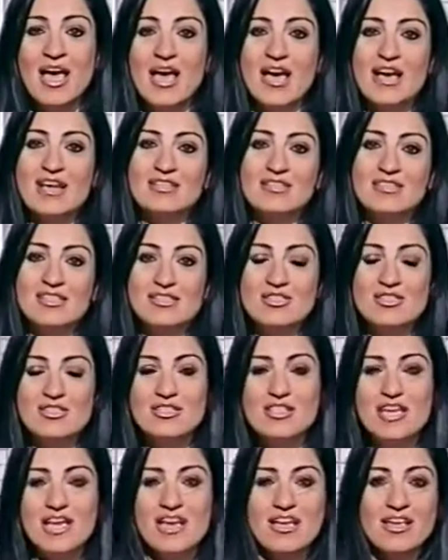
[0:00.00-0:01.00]
And
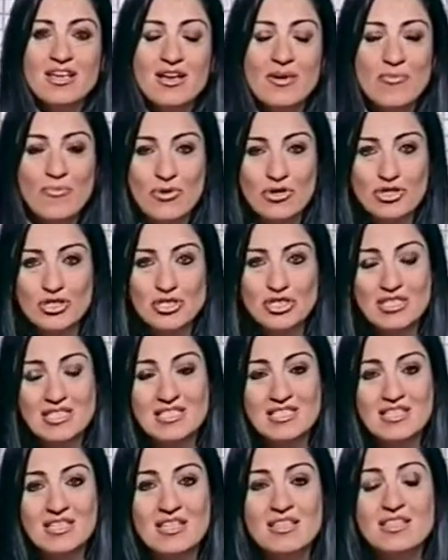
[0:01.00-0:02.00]
today, March
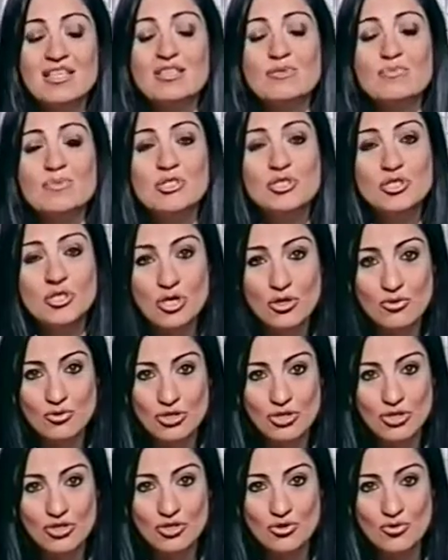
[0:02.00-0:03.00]
been
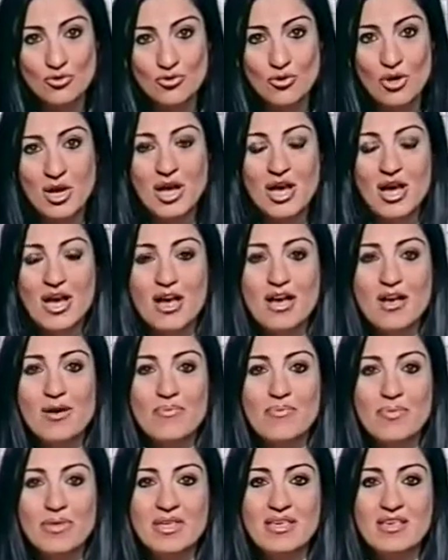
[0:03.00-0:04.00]
chosen to uh,
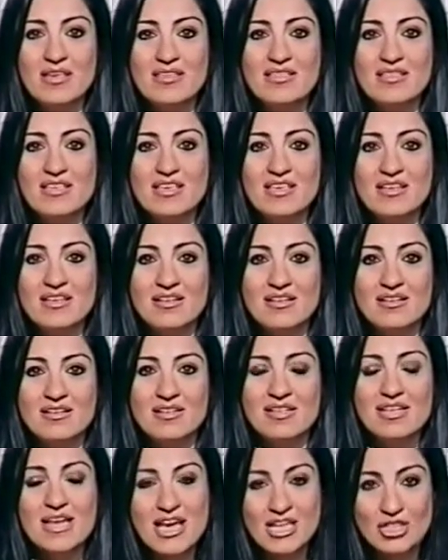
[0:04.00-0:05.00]
be the
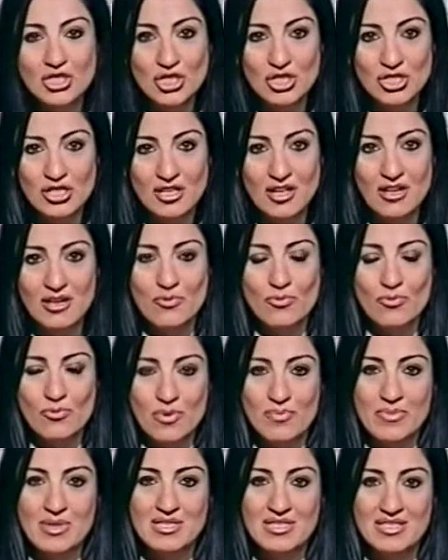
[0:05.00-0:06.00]
uh, National
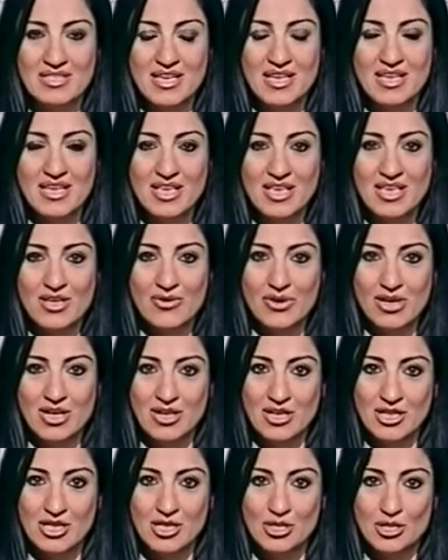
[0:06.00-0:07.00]
Women's Day here
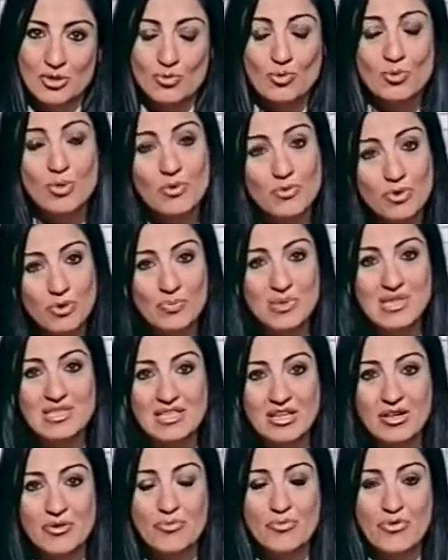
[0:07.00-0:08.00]
in Egypt. We will be
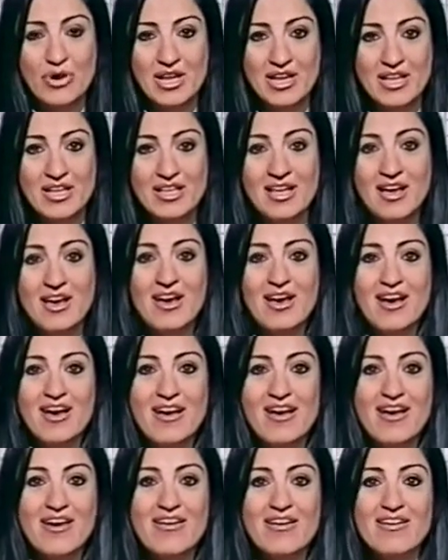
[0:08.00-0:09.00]
celebrating
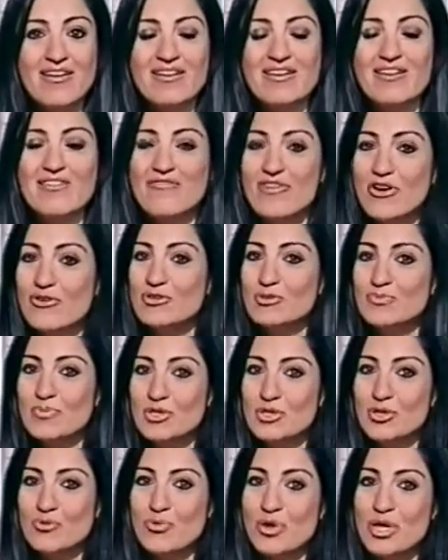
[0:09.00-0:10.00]
uh, in a very
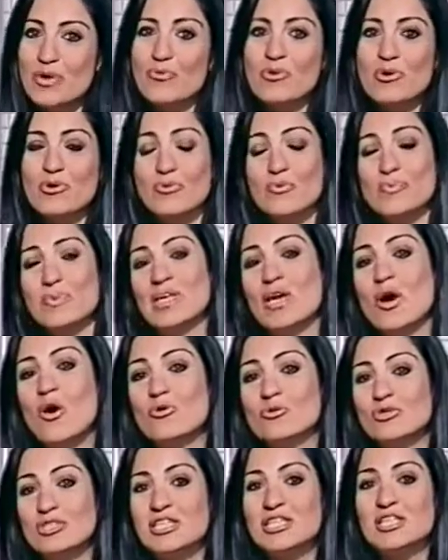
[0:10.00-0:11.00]
special way. We will be
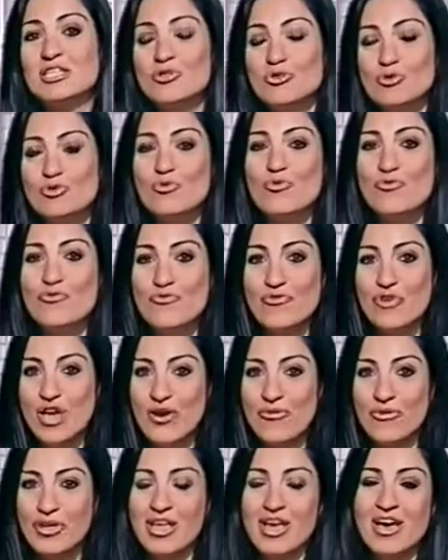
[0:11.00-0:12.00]
hosting two
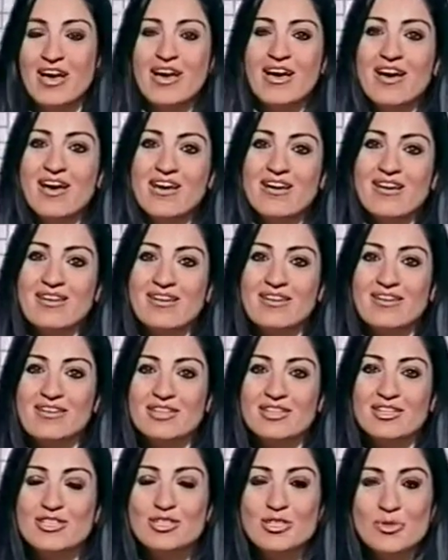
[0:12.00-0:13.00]
very
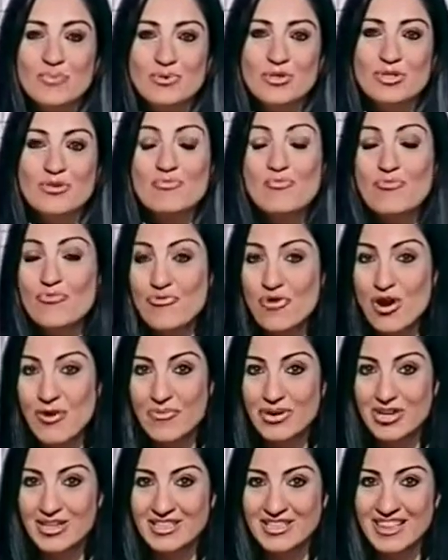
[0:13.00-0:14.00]
uh, Egyptian
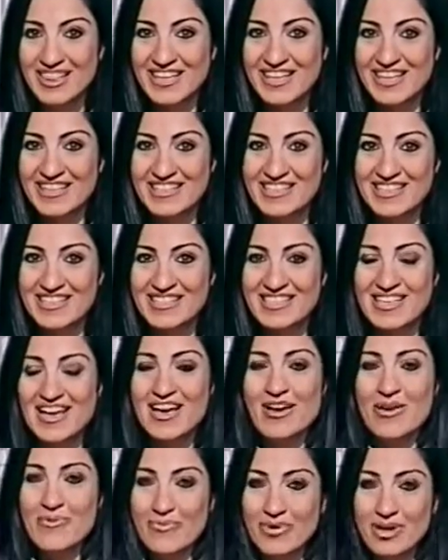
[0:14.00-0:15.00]
prominent ladies.
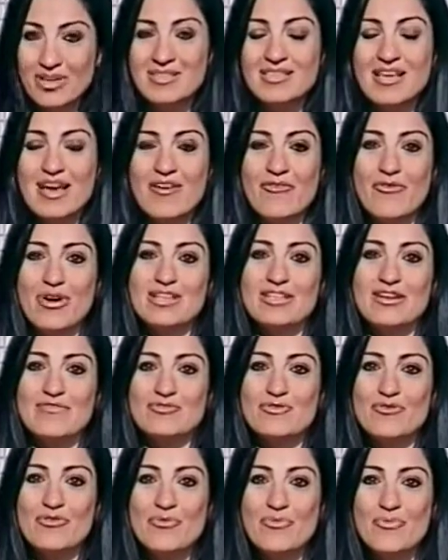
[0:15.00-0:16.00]
But uh, right
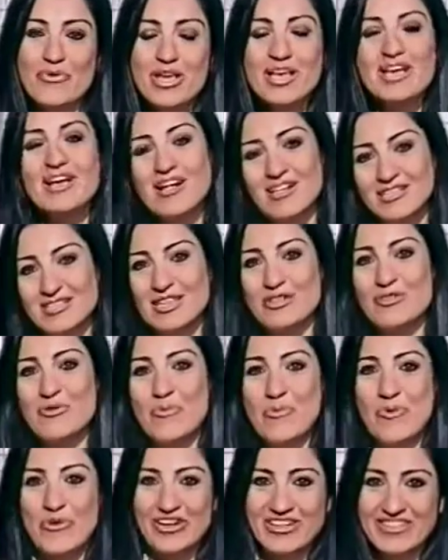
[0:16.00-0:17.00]
after the break, I'll tell
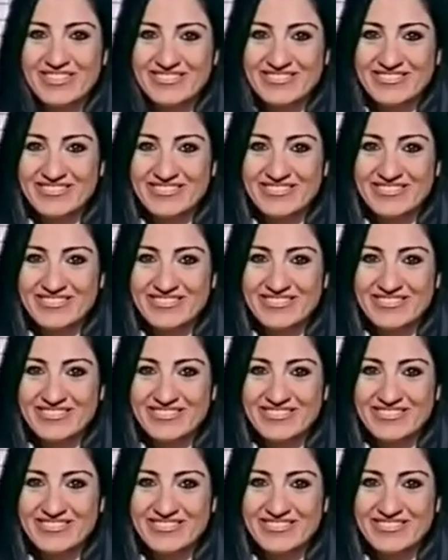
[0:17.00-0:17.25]
you more.